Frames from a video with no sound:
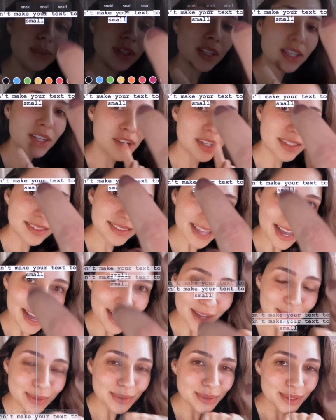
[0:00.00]
So don't
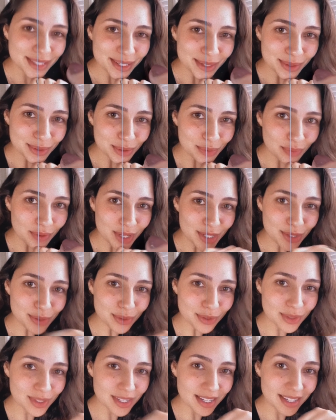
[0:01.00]
use a small font
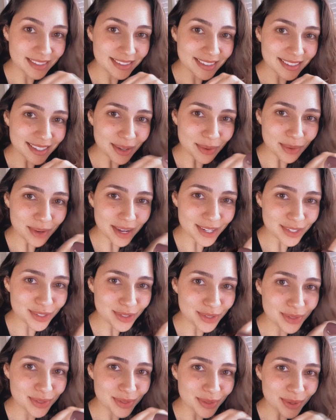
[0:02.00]
size and choose a
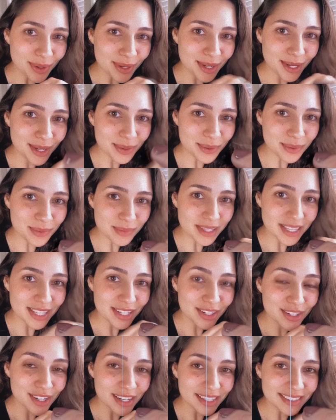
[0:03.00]
color similar to the
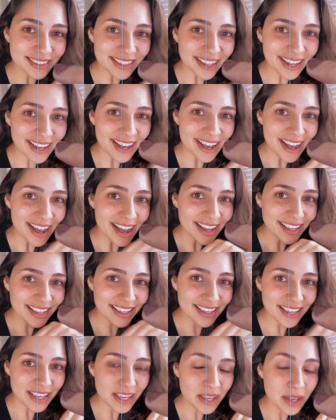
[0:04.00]
background because
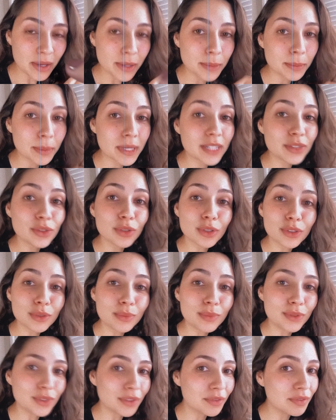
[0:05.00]
it can be hard to
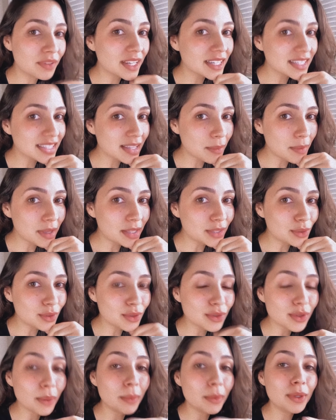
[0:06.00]
read and it may
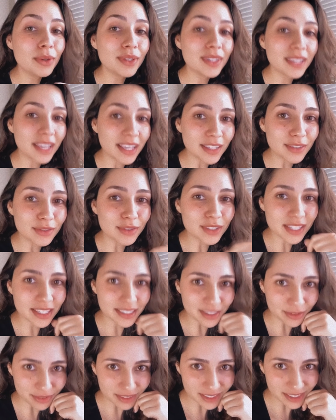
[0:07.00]
even make it
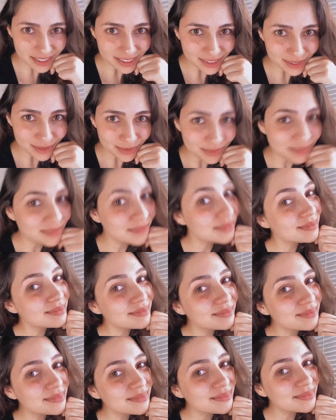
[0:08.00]
easier for your
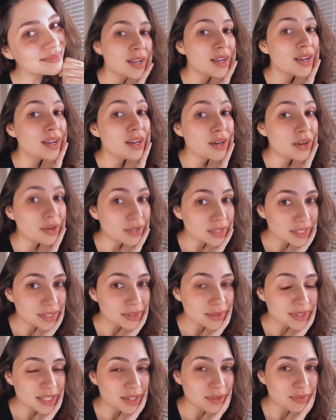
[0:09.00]
followers to skip your
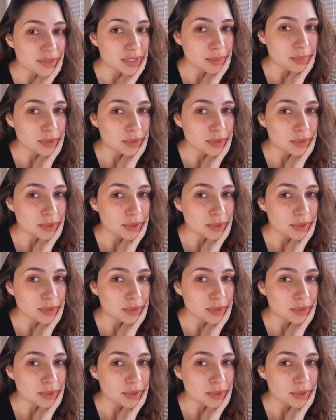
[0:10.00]
story.